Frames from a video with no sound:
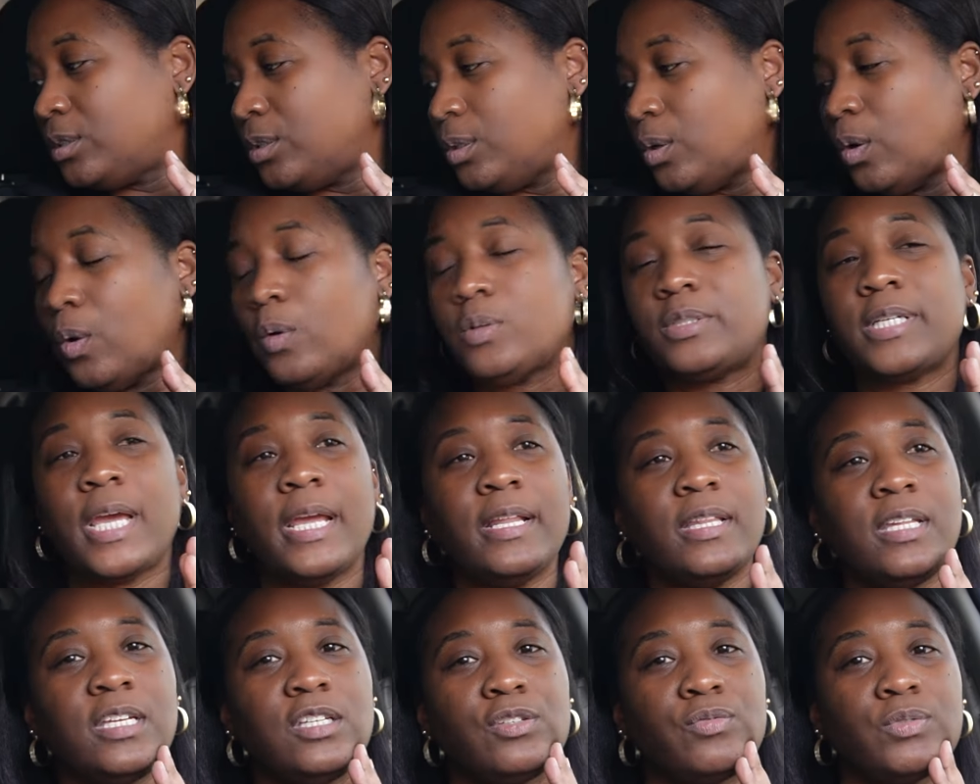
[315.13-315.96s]
to
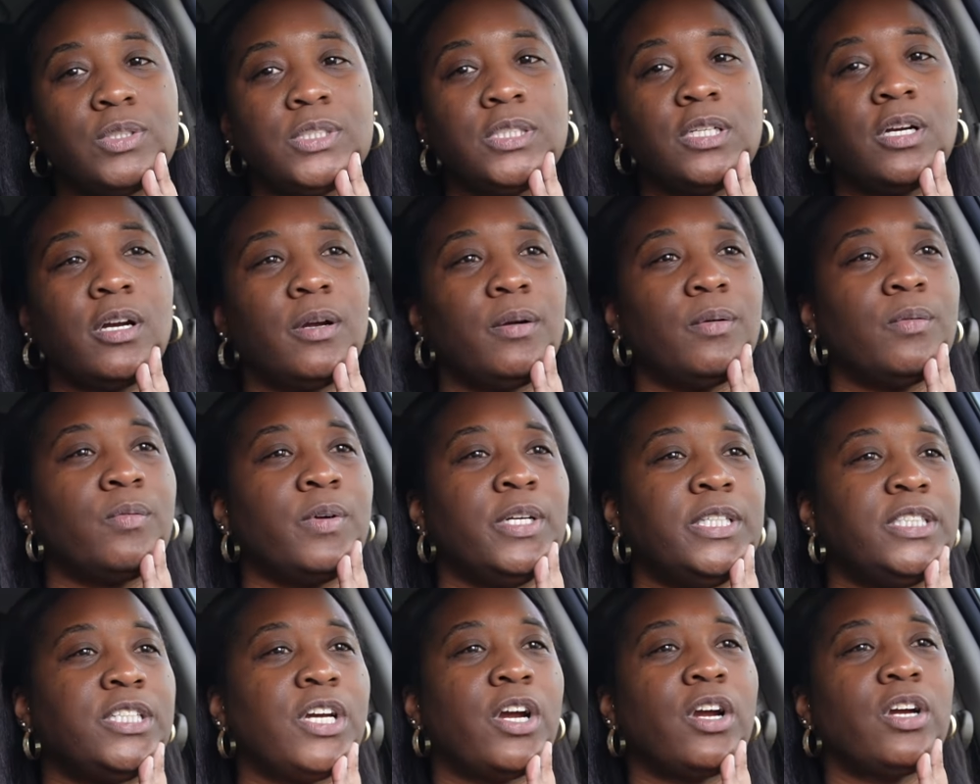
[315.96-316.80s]
take these
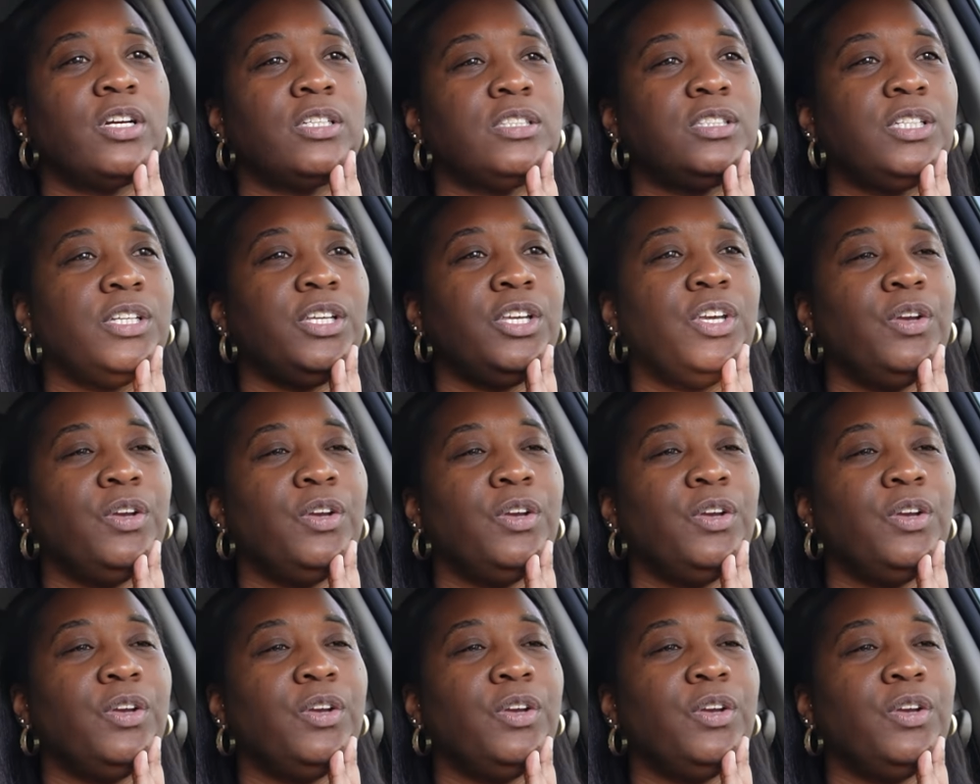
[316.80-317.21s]
returns to